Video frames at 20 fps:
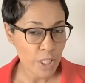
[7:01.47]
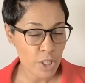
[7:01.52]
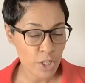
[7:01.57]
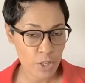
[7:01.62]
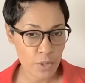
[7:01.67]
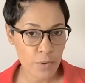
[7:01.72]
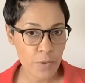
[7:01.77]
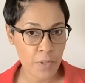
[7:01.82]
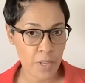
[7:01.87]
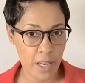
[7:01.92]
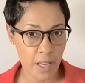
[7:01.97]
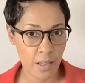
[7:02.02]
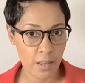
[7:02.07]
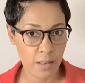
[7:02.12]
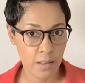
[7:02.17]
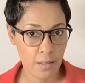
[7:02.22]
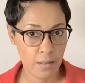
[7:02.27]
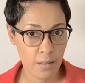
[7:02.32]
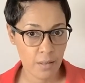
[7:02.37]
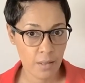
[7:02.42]
do you think?
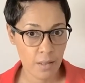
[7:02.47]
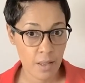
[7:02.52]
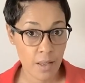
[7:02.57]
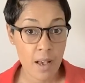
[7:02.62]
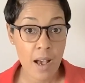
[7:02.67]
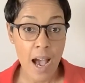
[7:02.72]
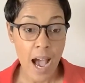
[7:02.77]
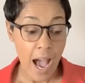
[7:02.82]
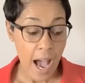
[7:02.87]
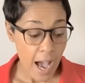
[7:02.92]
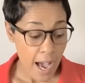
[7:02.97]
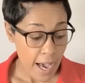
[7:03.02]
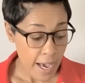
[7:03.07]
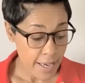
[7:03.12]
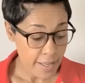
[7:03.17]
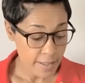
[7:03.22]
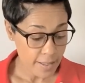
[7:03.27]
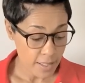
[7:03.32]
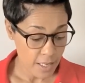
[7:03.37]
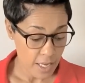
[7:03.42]

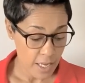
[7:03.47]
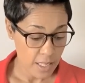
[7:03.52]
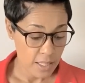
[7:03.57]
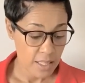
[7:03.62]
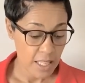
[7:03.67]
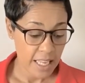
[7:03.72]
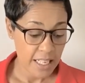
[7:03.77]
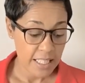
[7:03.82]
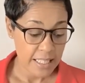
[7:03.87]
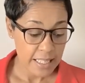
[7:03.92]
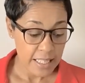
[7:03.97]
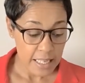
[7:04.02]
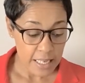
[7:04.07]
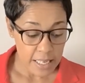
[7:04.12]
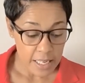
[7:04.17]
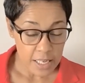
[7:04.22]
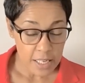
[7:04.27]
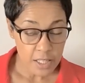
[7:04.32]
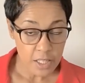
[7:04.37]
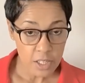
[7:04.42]
I think that it's
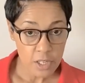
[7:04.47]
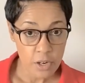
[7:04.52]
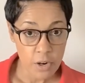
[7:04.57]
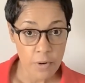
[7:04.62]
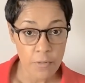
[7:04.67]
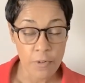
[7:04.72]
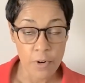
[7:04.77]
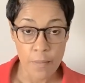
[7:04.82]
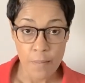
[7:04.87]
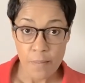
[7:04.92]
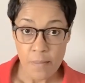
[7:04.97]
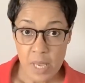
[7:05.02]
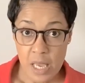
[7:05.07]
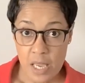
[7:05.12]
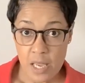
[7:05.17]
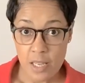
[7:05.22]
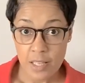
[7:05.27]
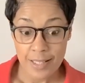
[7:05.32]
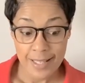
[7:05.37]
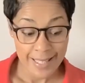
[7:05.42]
easier for
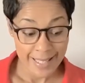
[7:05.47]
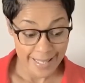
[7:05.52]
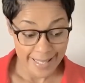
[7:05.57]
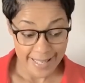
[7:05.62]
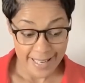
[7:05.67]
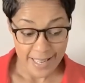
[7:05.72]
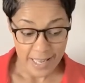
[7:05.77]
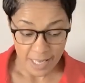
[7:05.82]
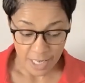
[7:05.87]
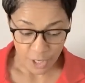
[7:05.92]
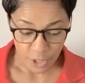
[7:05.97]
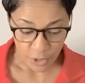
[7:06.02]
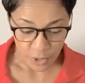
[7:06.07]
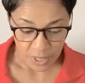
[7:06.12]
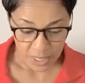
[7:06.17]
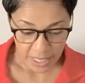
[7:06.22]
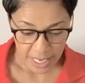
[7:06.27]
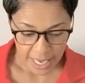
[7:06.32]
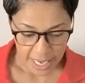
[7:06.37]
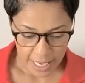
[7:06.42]
me to see and
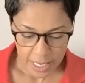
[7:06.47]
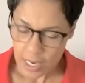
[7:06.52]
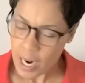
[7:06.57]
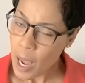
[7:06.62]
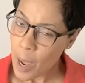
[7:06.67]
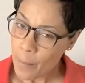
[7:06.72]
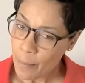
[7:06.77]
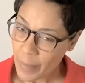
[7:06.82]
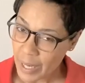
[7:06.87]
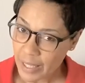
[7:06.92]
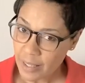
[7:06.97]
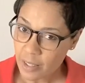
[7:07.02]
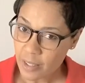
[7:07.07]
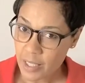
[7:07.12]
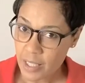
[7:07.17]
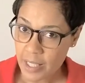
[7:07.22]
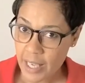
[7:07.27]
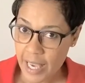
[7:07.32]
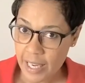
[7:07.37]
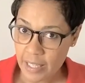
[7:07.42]
understand by
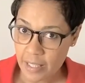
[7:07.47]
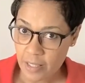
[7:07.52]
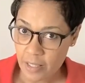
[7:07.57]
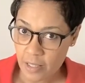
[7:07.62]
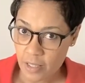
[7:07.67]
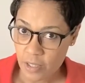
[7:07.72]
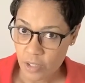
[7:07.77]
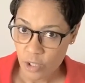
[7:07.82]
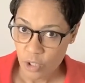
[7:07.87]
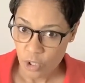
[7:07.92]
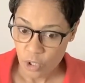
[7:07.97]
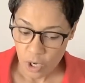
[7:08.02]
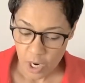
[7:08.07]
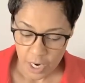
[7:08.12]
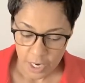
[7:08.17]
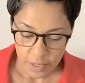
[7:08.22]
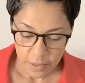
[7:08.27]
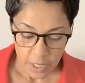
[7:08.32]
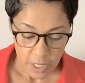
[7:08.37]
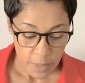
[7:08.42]
looking at it in this
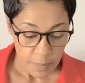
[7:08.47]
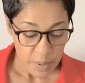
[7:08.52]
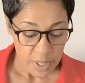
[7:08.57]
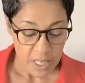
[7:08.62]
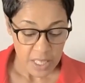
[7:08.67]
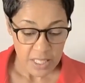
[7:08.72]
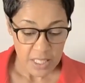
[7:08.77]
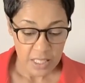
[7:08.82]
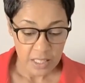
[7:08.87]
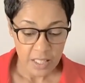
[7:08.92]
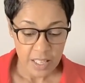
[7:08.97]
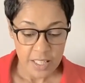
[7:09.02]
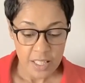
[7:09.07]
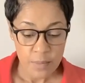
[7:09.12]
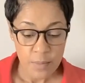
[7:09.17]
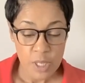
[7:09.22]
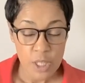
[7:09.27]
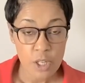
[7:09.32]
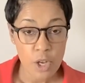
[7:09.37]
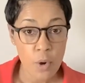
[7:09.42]
chart, because it lets
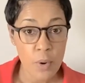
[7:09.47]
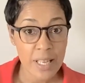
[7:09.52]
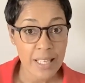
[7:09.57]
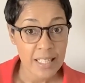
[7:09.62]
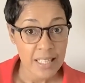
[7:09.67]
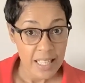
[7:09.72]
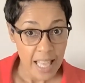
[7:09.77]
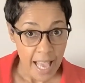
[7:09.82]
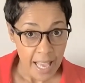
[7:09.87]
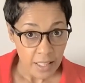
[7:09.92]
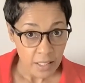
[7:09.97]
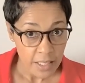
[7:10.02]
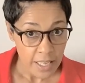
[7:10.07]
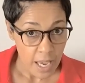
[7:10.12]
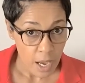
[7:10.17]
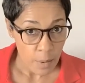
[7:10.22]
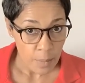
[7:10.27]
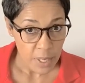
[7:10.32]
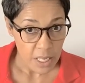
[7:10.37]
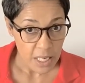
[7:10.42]
me know exactly
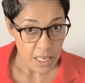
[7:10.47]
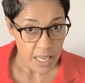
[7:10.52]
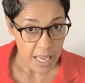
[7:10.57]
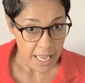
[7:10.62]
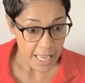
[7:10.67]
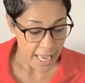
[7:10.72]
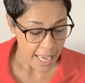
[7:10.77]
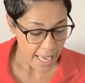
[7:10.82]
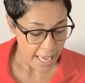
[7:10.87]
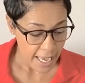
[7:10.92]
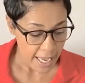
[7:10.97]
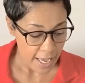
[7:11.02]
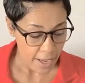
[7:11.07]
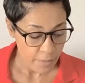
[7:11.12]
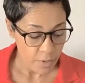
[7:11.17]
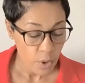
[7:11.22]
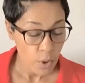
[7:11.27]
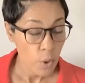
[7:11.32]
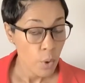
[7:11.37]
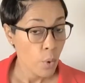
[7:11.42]
how many I have,
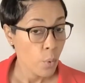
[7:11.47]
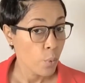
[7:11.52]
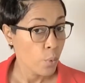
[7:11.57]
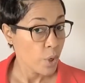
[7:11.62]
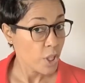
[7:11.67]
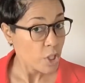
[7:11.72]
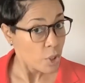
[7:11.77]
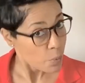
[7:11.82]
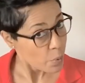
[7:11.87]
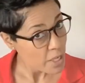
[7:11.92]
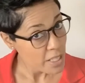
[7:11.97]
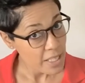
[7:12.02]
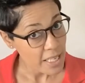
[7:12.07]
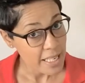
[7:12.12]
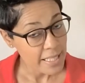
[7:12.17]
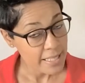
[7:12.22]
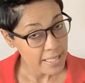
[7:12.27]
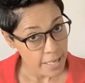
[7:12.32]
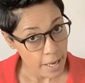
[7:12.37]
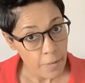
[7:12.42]
which ones
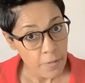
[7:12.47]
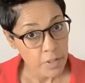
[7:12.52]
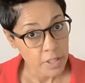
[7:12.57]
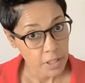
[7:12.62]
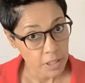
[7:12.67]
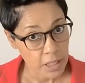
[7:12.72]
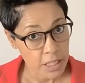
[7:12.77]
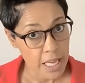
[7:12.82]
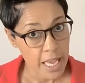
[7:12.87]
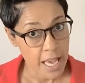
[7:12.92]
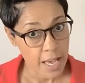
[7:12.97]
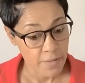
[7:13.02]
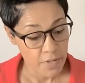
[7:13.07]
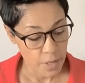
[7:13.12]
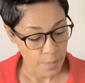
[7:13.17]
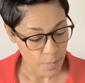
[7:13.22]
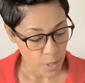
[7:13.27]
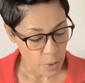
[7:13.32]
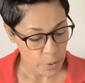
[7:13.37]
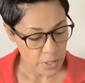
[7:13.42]
I definitely have the
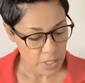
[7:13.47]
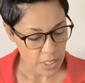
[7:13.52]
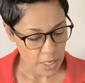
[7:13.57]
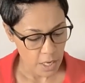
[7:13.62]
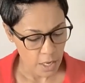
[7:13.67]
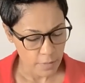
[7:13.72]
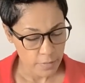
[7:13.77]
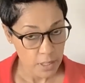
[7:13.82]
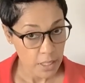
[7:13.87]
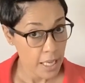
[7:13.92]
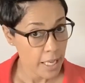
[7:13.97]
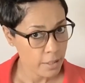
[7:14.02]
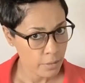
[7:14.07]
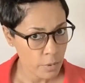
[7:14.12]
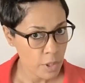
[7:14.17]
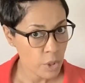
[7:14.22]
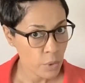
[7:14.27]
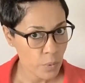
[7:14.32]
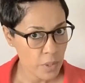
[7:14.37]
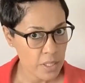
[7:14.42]
most of, and
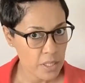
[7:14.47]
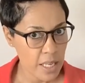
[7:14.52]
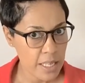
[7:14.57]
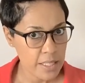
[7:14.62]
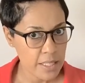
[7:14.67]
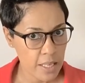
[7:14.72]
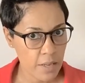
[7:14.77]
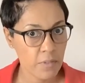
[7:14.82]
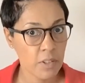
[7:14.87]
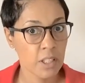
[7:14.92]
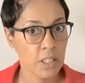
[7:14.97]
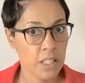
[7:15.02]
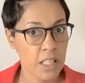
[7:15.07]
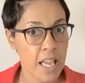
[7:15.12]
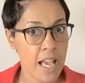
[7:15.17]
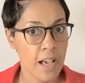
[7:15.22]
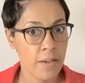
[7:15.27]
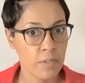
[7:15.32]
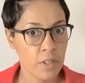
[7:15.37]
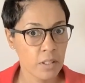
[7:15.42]
which ones I definitely
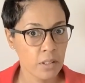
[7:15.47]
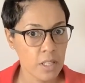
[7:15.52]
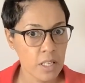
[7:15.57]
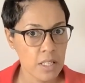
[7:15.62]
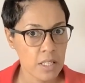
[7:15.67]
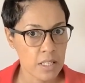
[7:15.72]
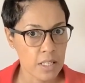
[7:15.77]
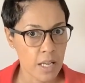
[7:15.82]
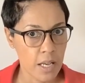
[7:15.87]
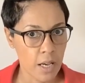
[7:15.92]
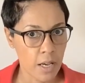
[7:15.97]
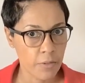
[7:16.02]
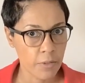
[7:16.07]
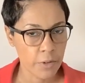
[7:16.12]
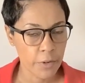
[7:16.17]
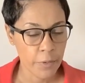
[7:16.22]
have the least of.